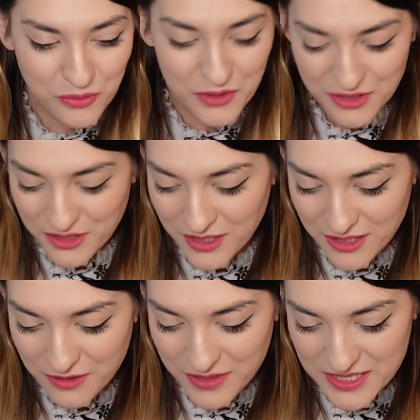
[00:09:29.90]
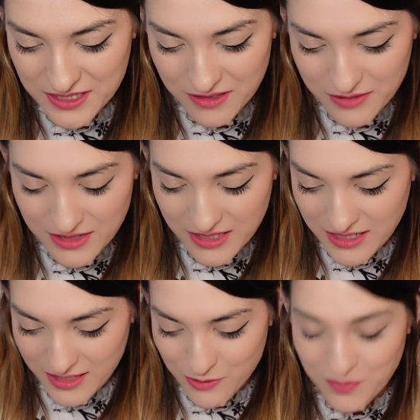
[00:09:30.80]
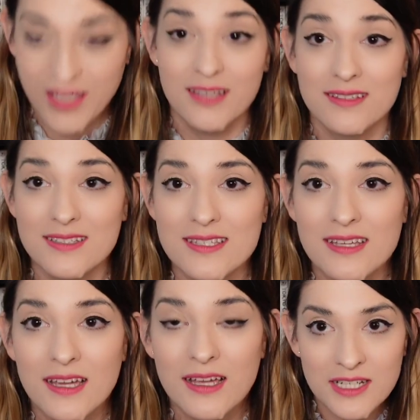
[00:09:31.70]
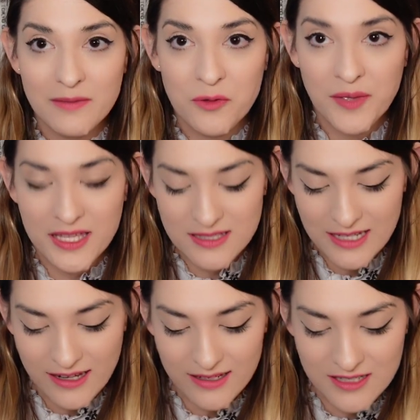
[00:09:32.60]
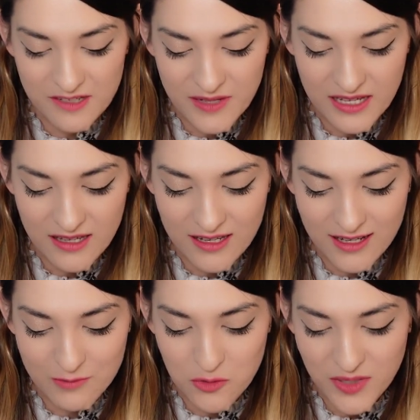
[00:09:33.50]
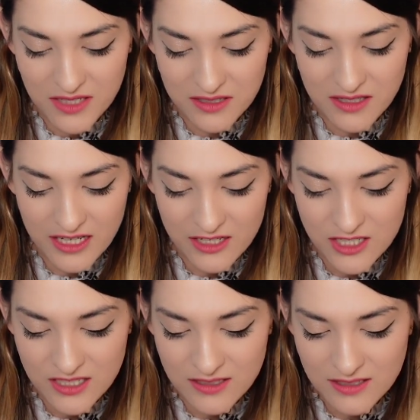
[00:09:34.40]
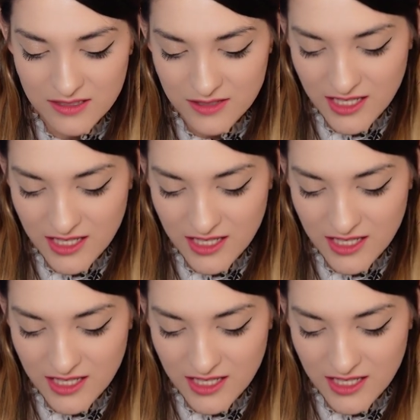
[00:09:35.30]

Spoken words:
why don't we start with the enamel pens? Enamel pens to add to my enamel pen collection.